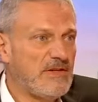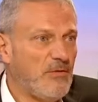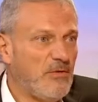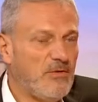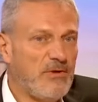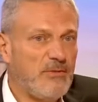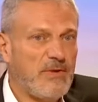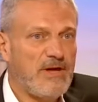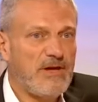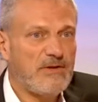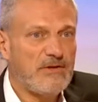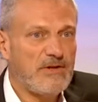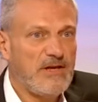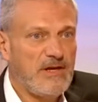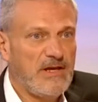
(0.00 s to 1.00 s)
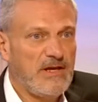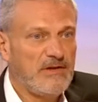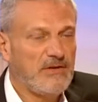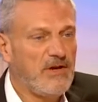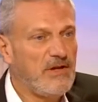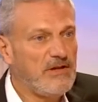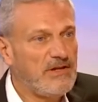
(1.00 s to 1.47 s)
all about
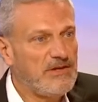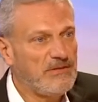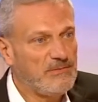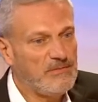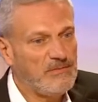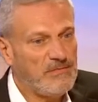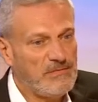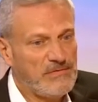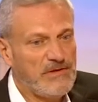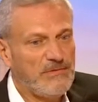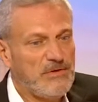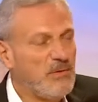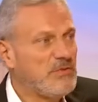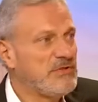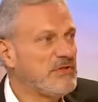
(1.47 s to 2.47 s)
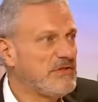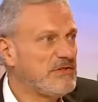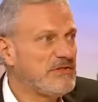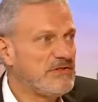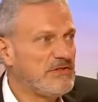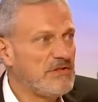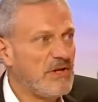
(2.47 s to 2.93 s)
not only giving
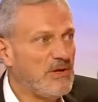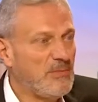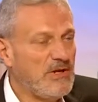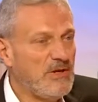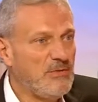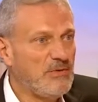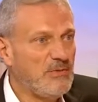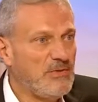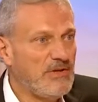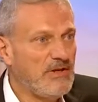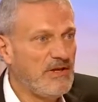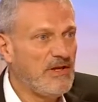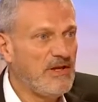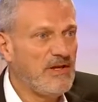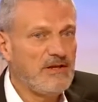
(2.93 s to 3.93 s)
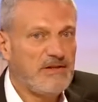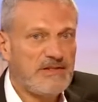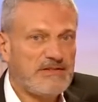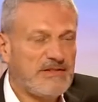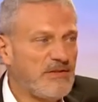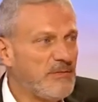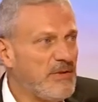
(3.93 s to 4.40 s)
opportunities to young people, but let's
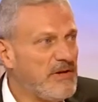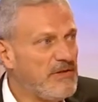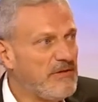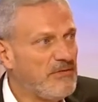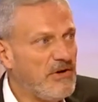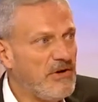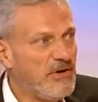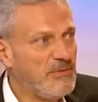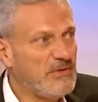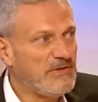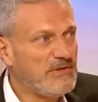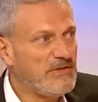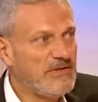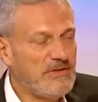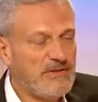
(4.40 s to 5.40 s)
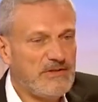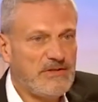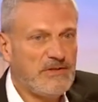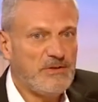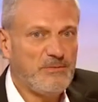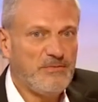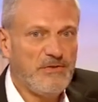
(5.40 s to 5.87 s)
think about the environment. You
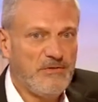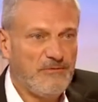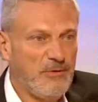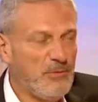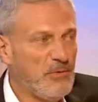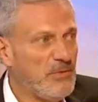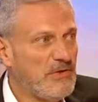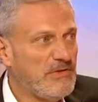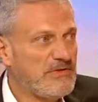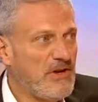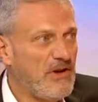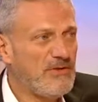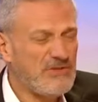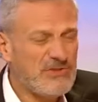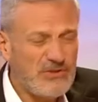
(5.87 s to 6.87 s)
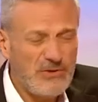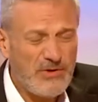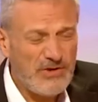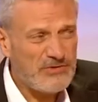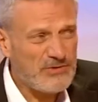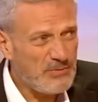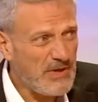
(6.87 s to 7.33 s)
know, football boots that are over
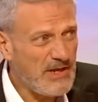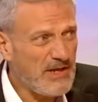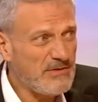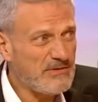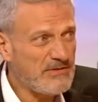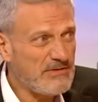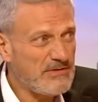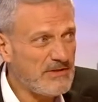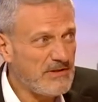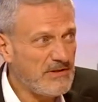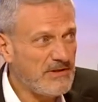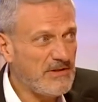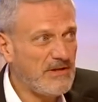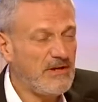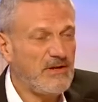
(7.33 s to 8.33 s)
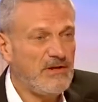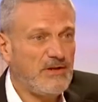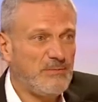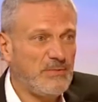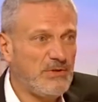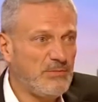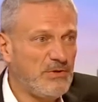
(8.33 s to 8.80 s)
£200 that are
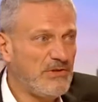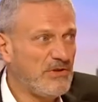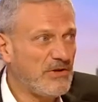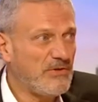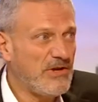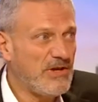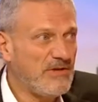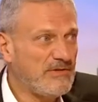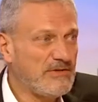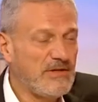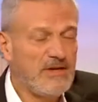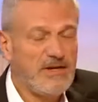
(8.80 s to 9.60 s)
being put in the ground.